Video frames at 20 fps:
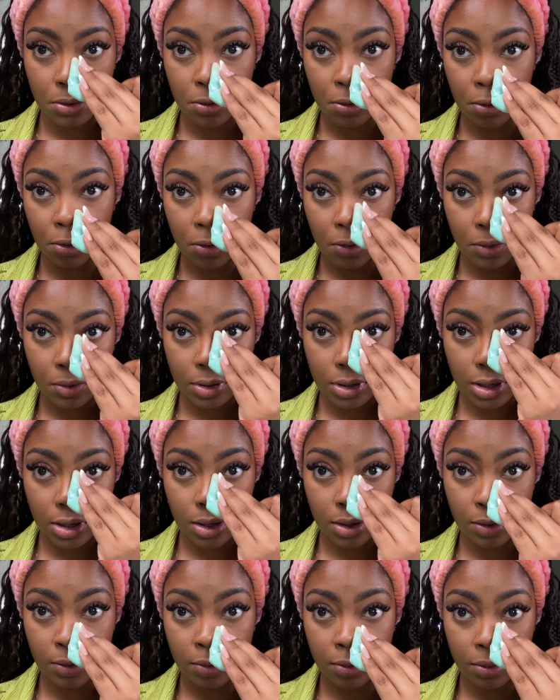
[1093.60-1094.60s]
go
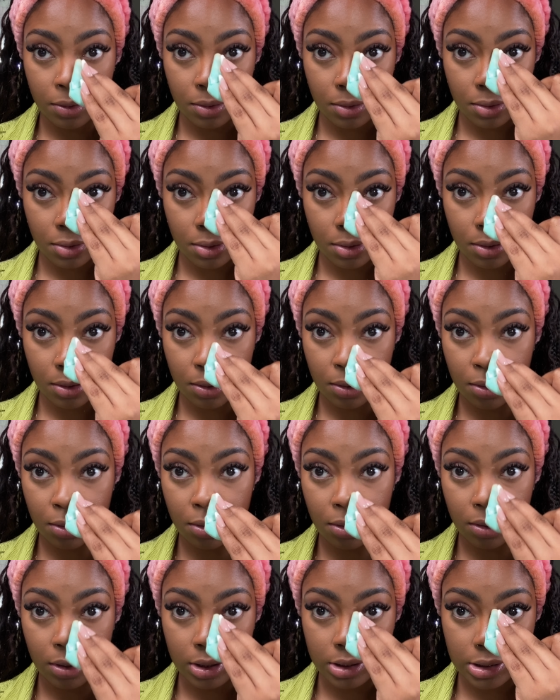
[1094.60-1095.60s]
down
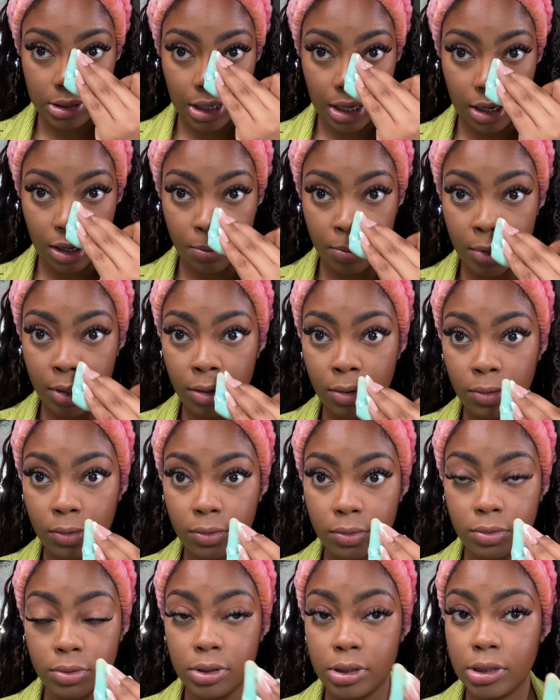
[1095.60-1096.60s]
the side of my
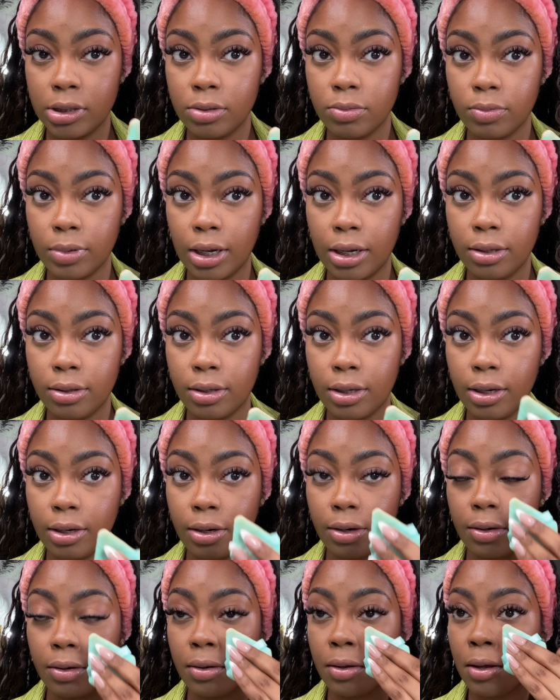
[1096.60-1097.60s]
nose right
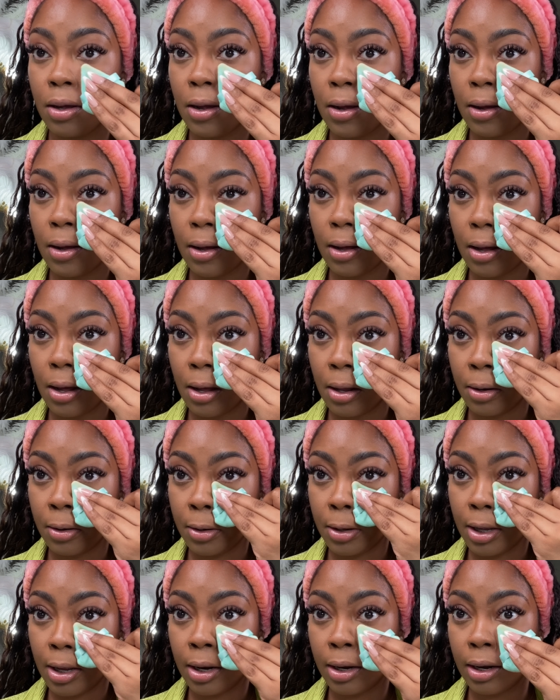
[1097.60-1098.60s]
there. And
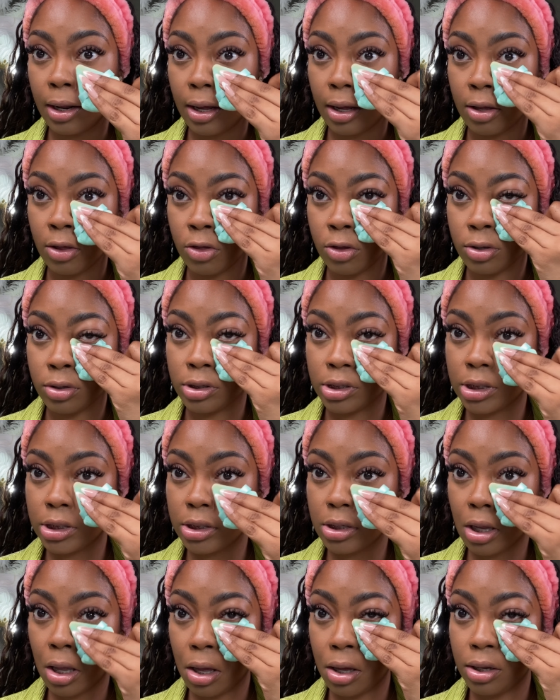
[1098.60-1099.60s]
then I just
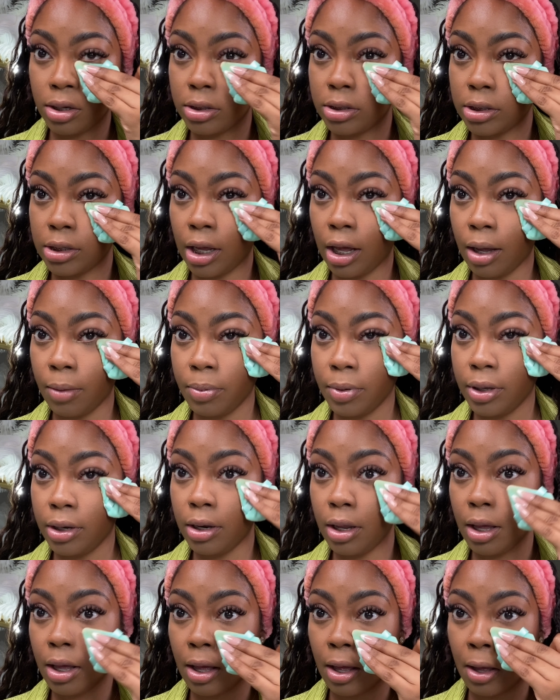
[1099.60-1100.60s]
tap it
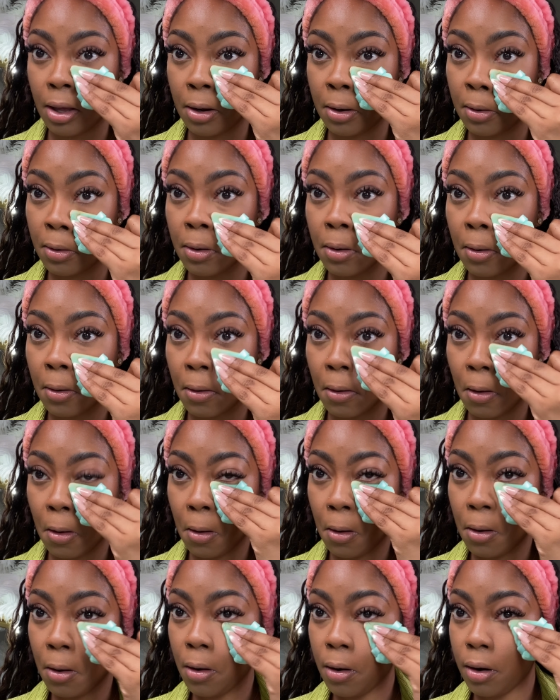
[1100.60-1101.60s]
in
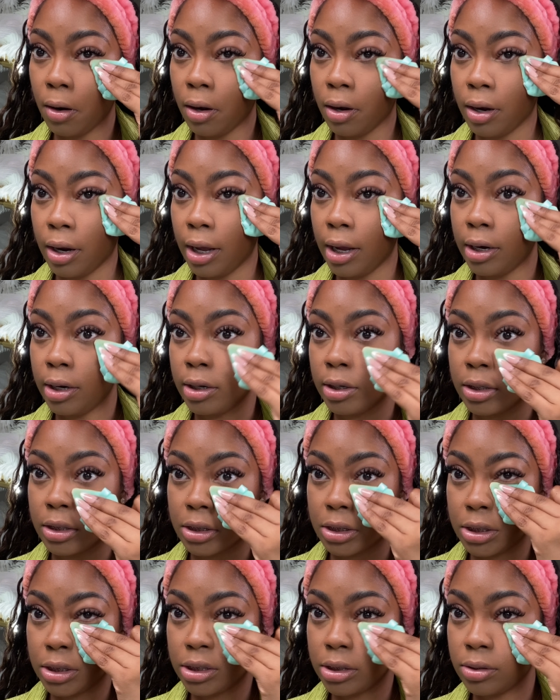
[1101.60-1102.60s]
like
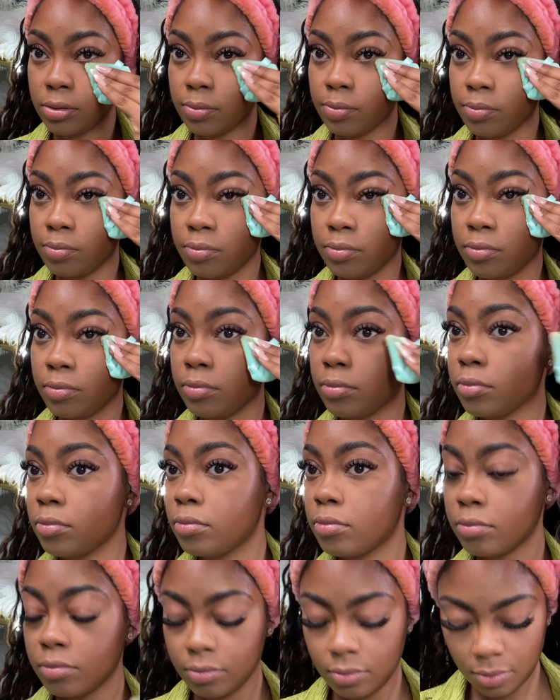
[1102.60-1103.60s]
this.
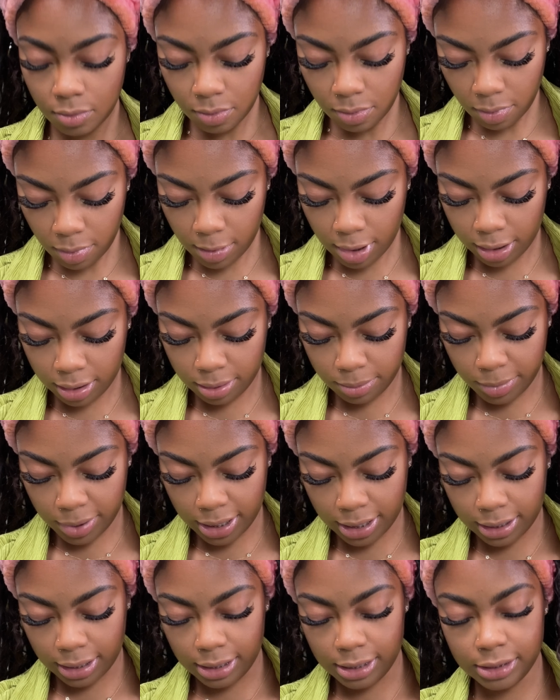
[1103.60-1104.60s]
Let me
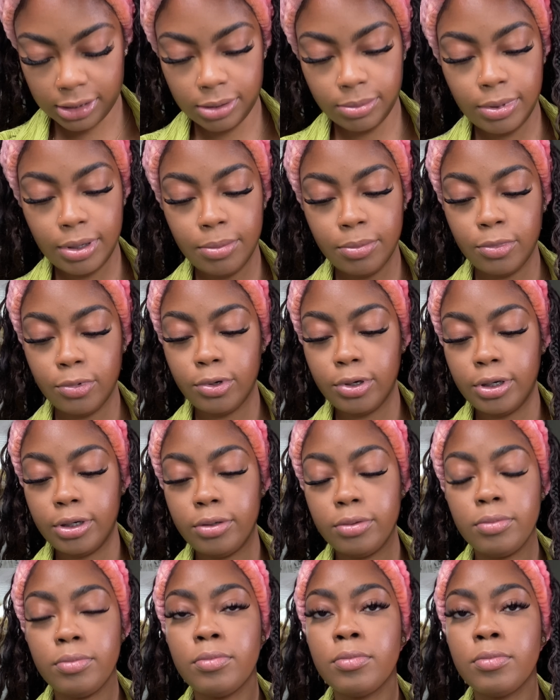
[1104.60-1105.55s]
add a little bit more.